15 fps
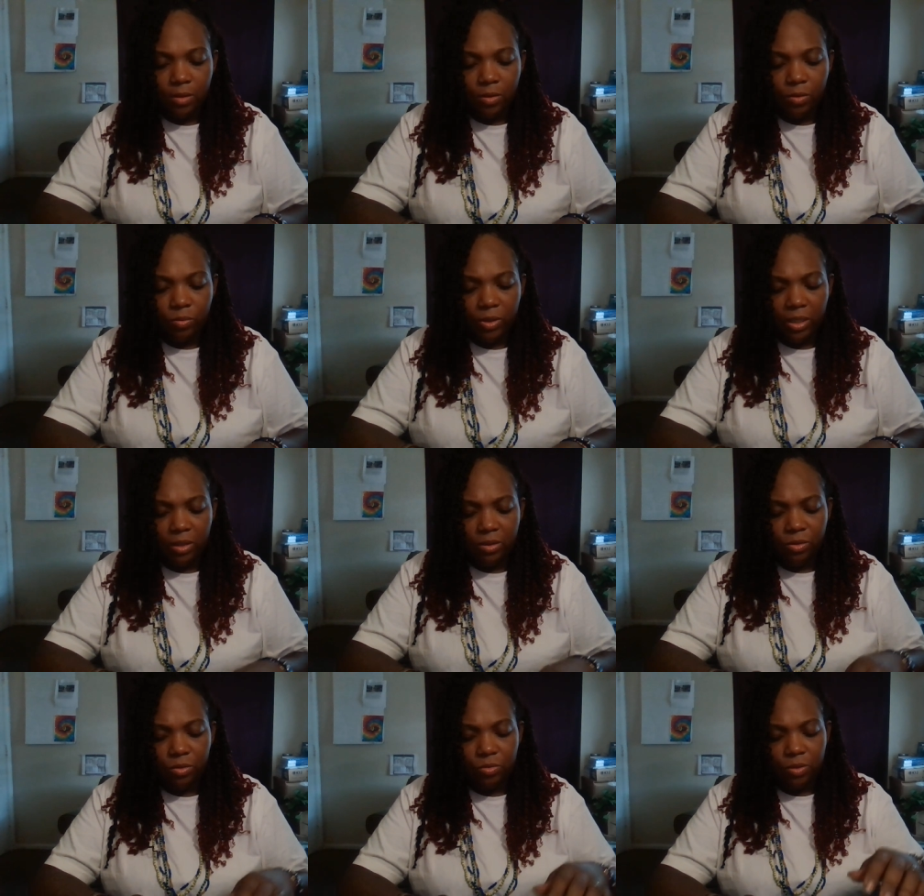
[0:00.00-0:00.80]
We need
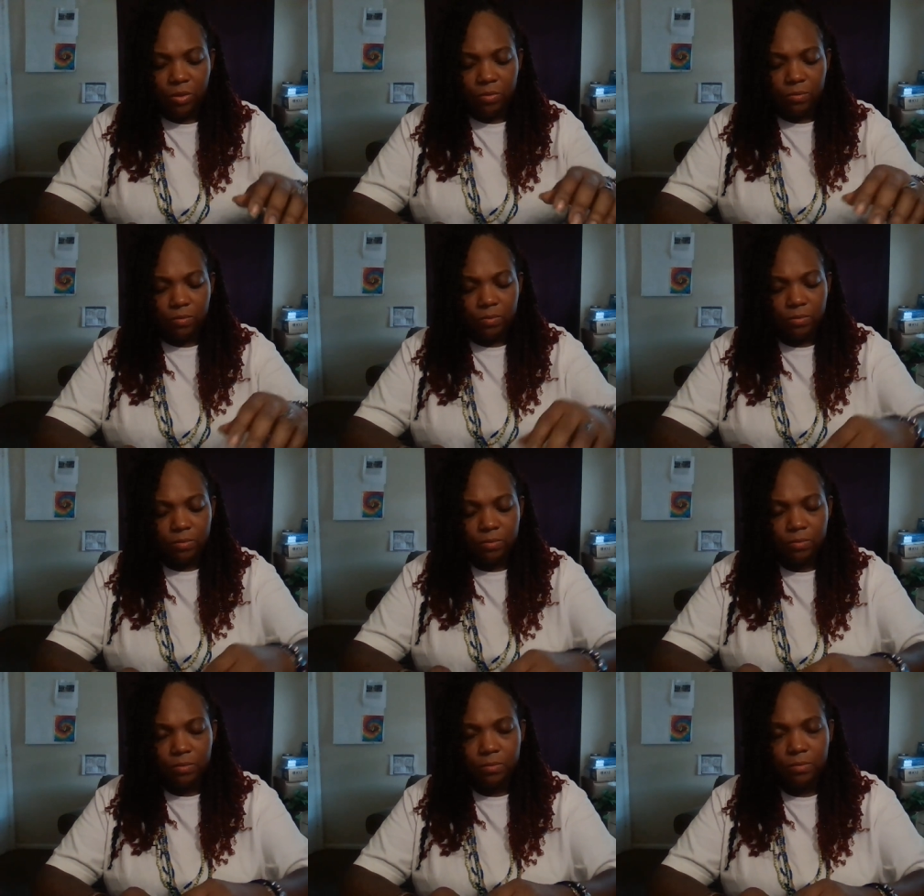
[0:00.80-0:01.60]
to grow.
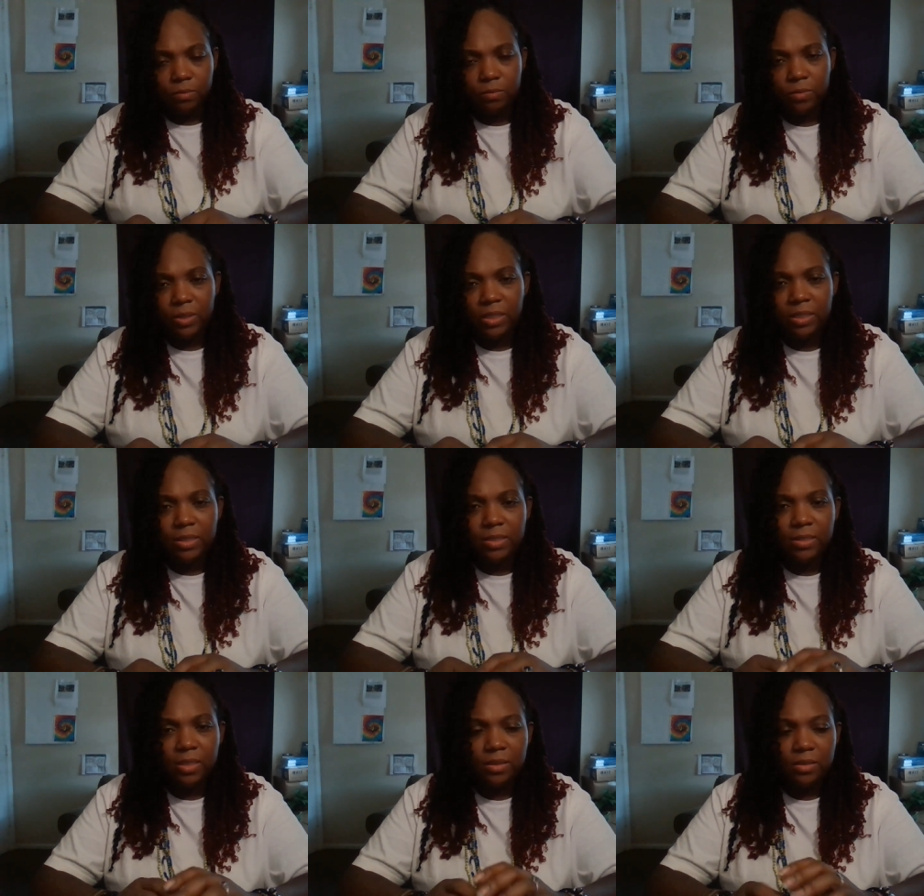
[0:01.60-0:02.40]
We need to
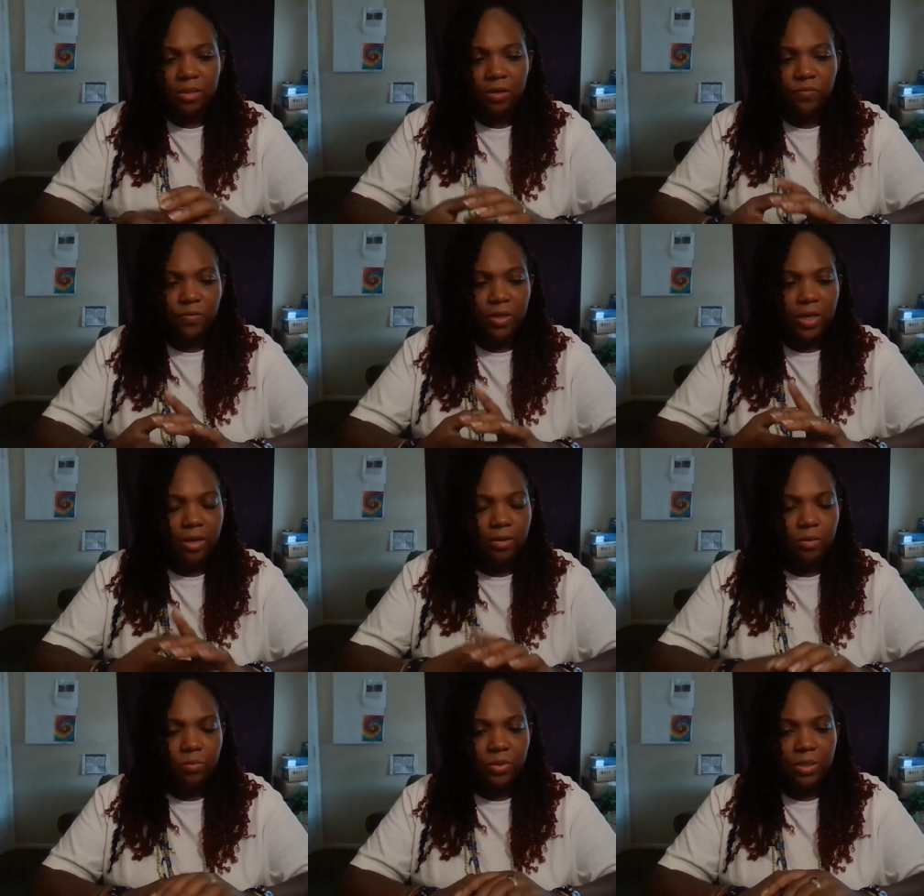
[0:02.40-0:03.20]
take self
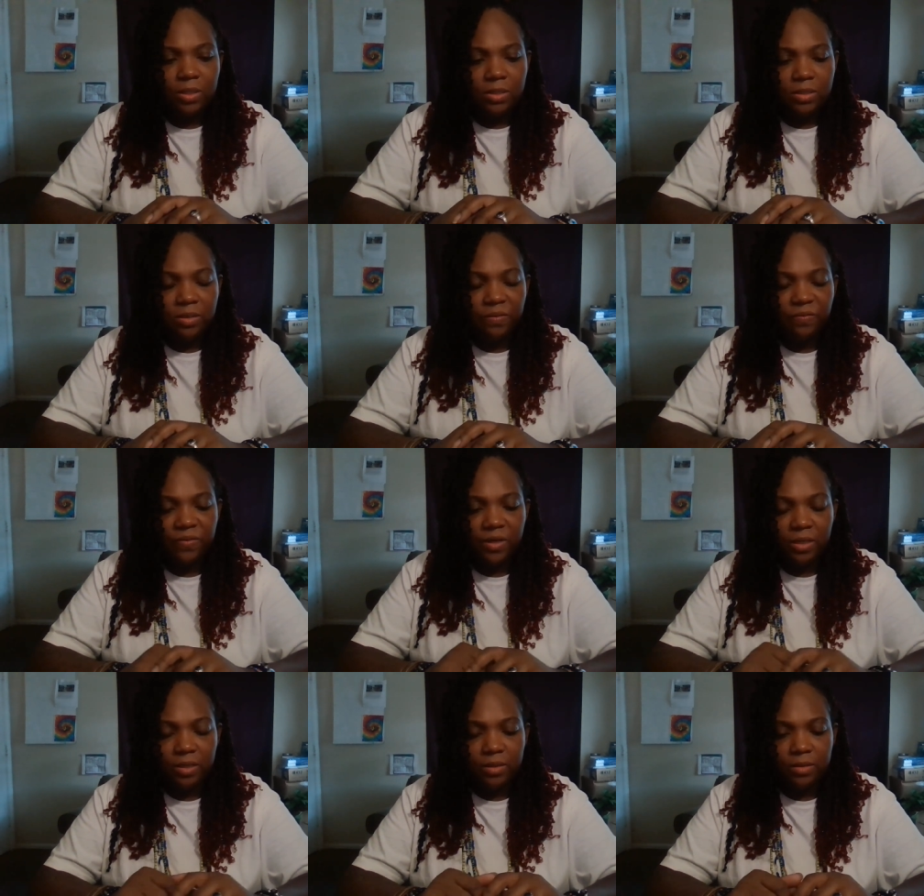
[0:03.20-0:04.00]
accountability for
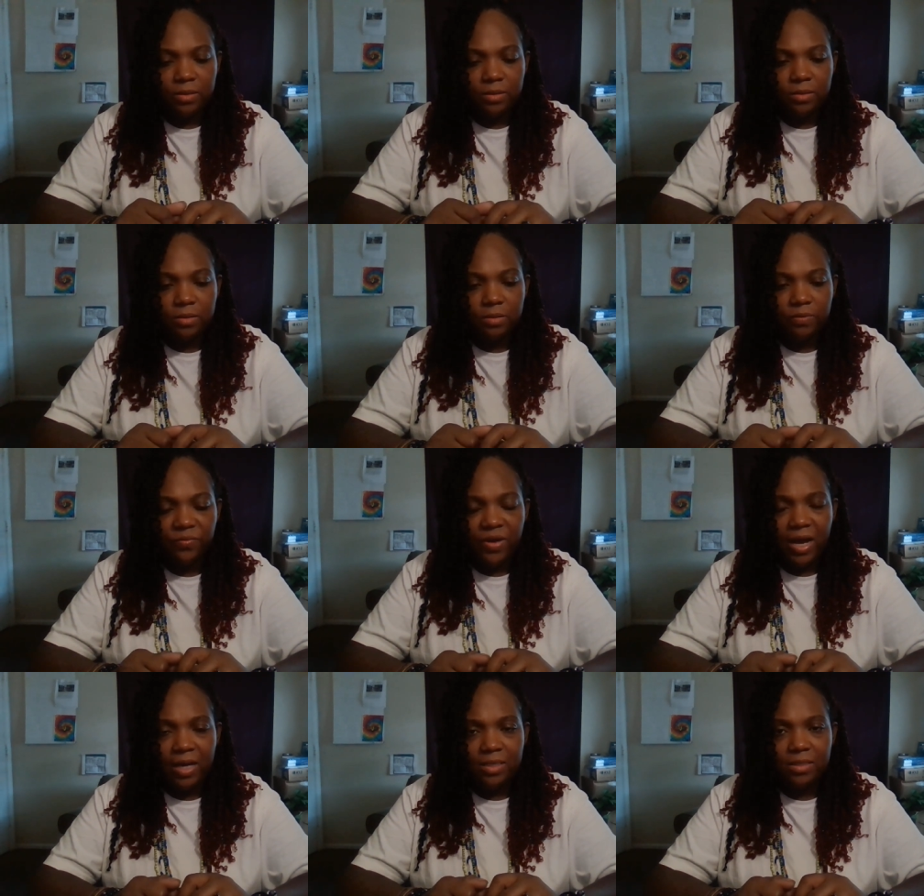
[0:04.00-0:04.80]
us for
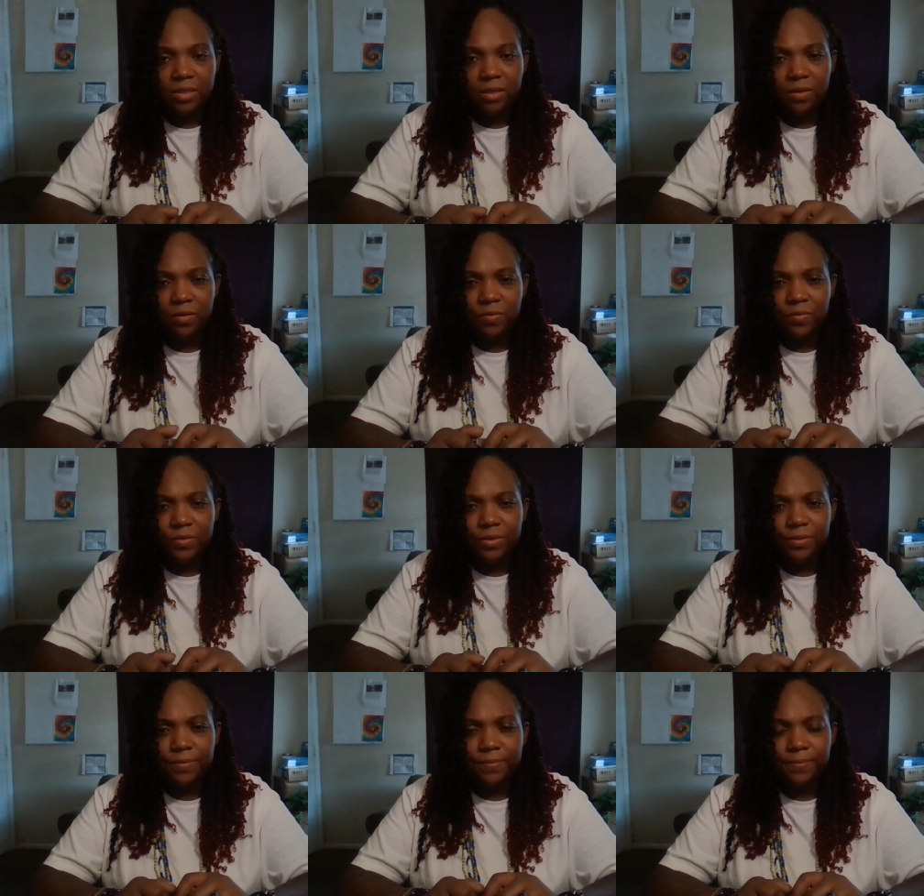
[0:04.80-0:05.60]
ourselves.